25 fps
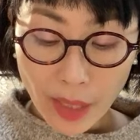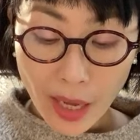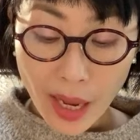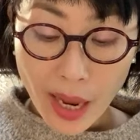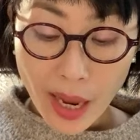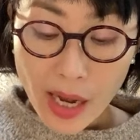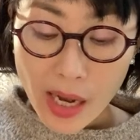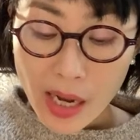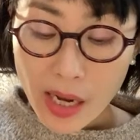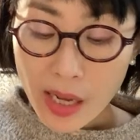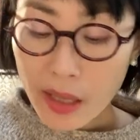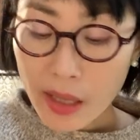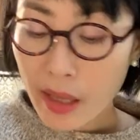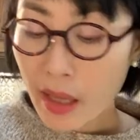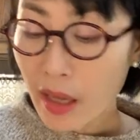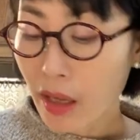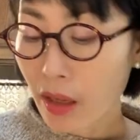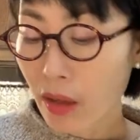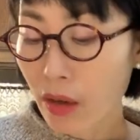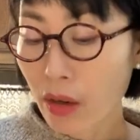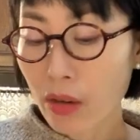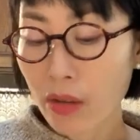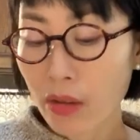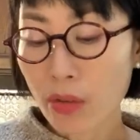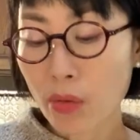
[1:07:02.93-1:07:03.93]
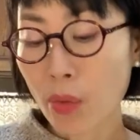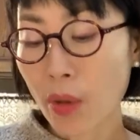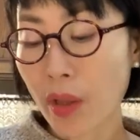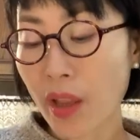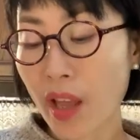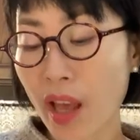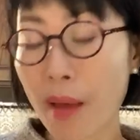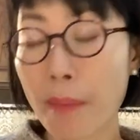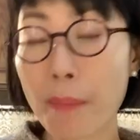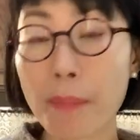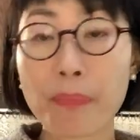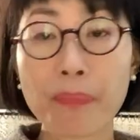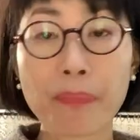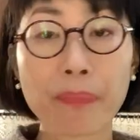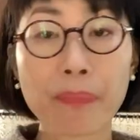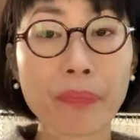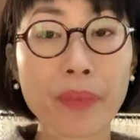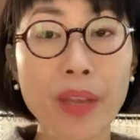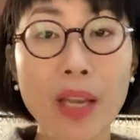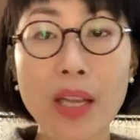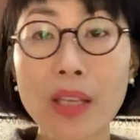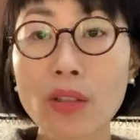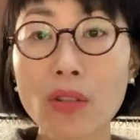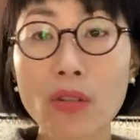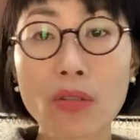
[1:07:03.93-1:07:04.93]
Anything goes with it.
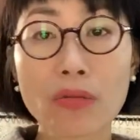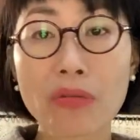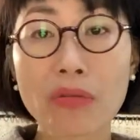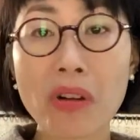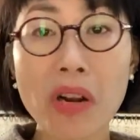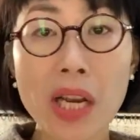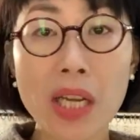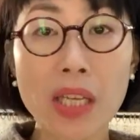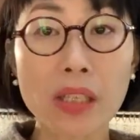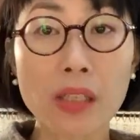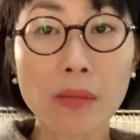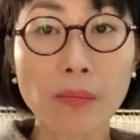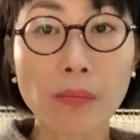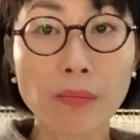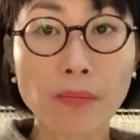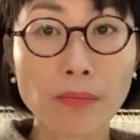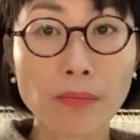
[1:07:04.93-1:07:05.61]
It's great.